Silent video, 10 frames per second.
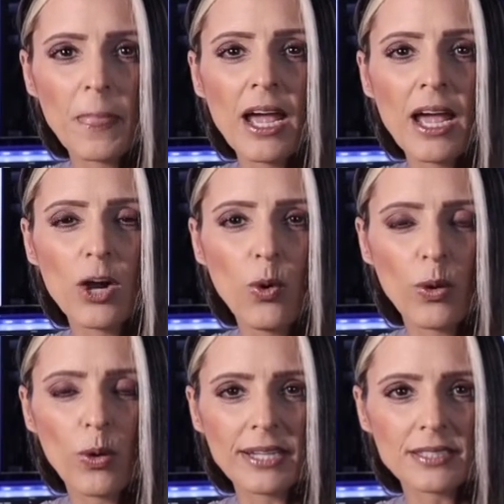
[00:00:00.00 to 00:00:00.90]

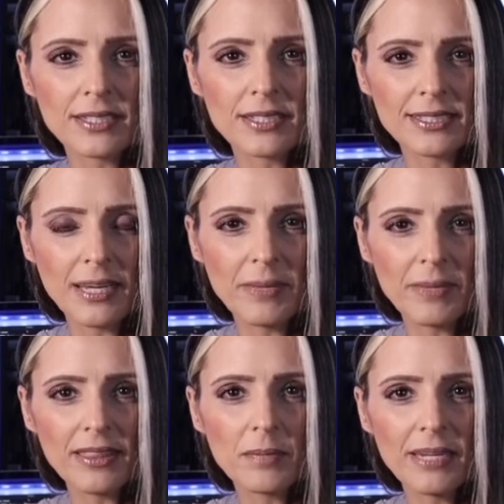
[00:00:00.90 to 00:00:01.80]
According to the statement,
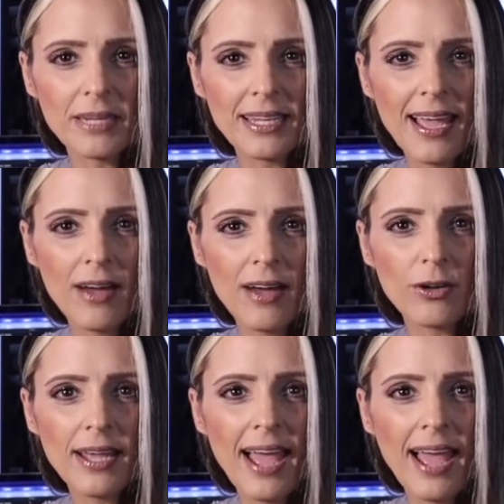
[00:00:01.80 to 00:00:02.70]
the meeting held
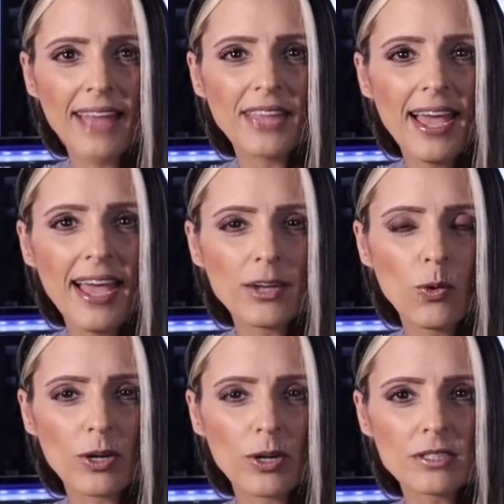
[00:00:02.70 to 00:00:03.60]
at the
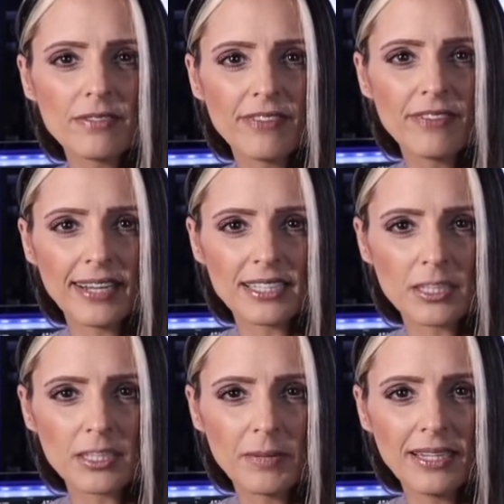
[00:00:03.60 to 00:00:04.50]
headquarters of Finance
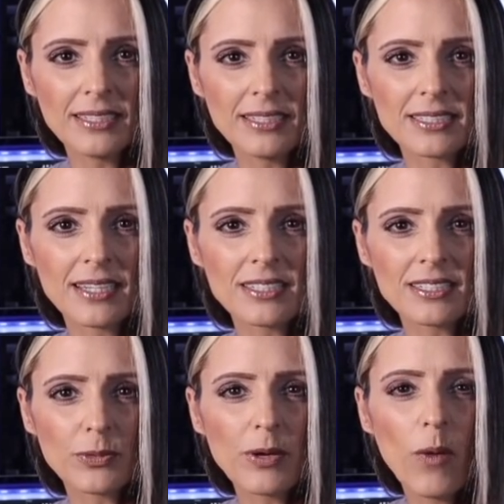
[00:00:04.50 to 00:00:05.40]
Committee discussed the
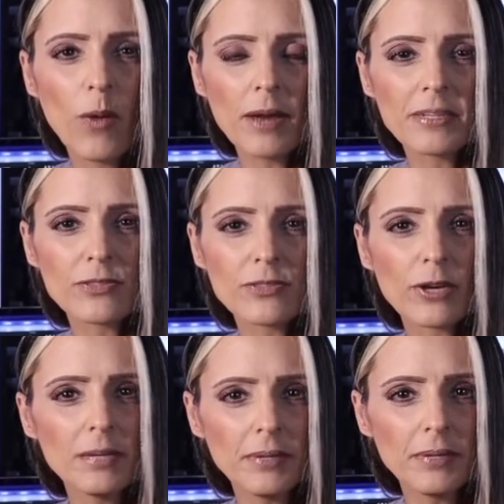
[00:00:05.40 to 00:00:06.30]
requirements for
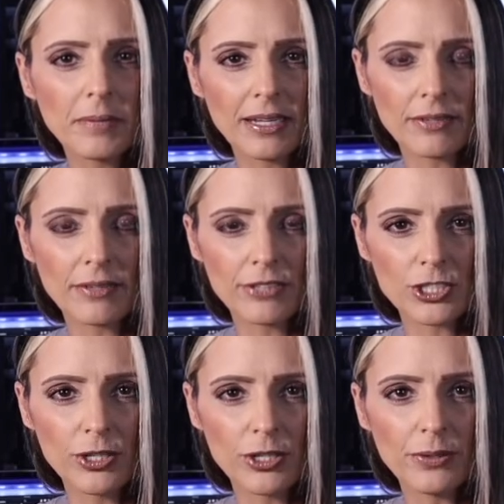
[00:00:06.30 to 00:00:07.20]
implementing the French
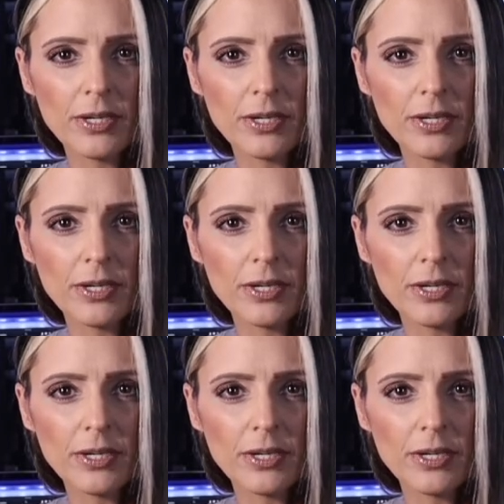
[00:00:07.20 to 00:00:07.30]
loan,